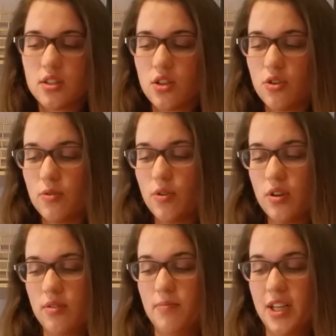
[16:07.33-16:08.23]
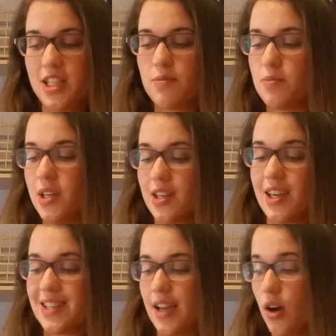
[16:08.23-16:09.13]
So my team's being
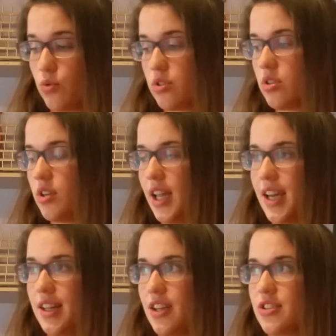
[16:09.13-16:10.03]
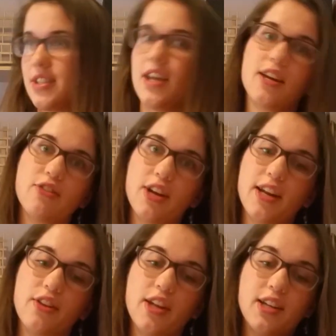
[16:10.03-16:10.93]
kicked out, and they're saying right
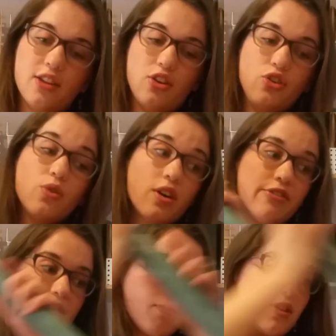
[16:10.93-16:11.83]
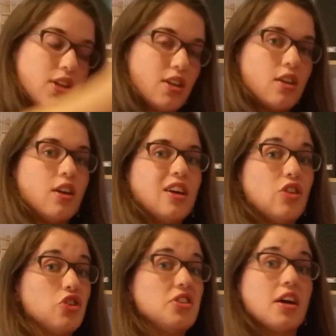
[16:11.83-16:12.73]
now that at the new office building
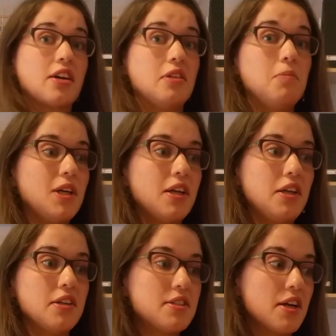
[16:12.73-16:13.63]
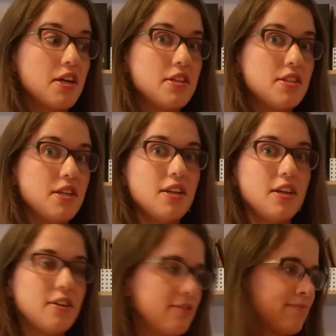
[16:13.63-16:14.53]
there's not going to be any assigned
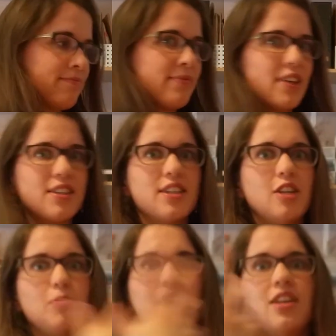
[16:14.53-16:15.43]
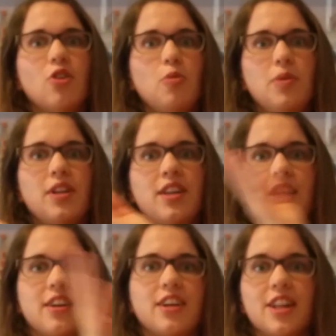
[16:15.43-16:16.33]
seating. It's going to be an open
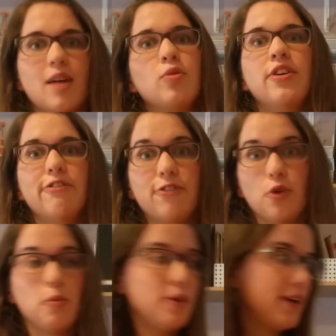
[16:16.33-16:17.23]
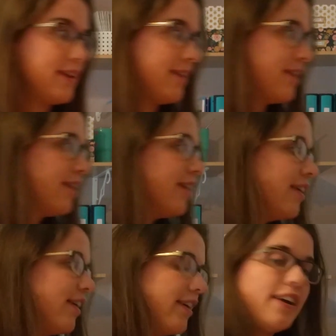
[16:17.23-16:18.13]
and collaborative floor plan.
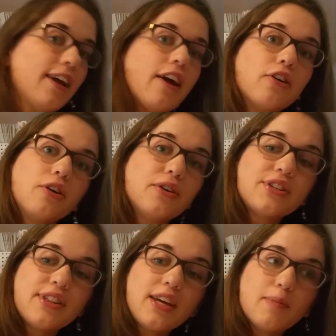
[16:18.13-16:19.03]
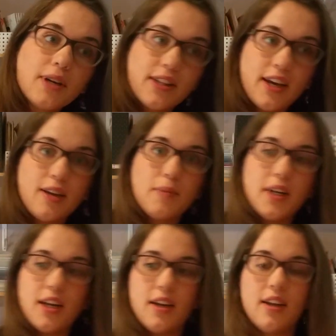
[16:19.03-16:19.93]
And I don't know what to think about that, but
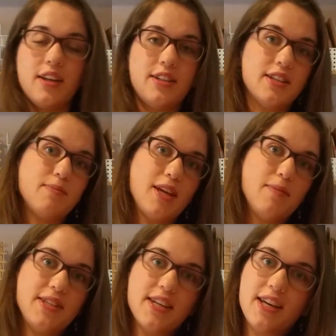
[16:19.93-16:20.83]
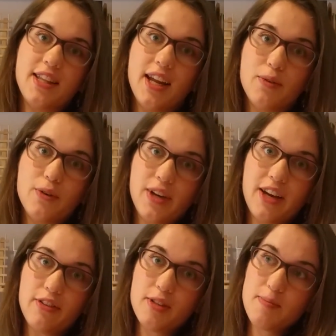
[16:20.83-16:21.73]
it does make me sad that I won't
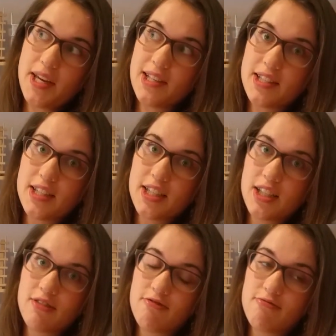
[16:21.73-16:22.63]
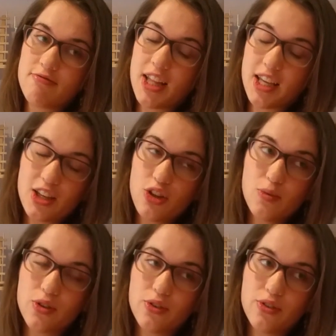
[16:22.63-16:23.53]
have a space like a
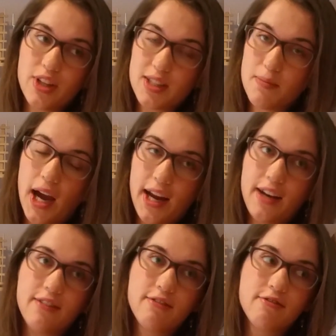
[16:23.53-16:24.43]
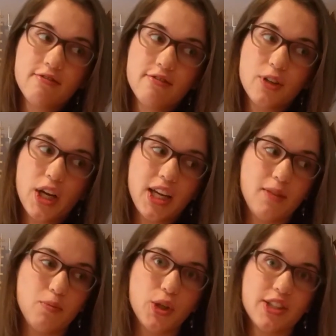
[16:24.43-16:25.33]
cubicle that's mine where I
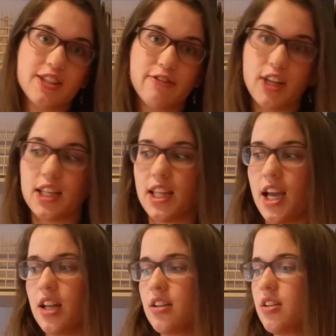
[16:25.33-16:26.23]
can put stuff like that.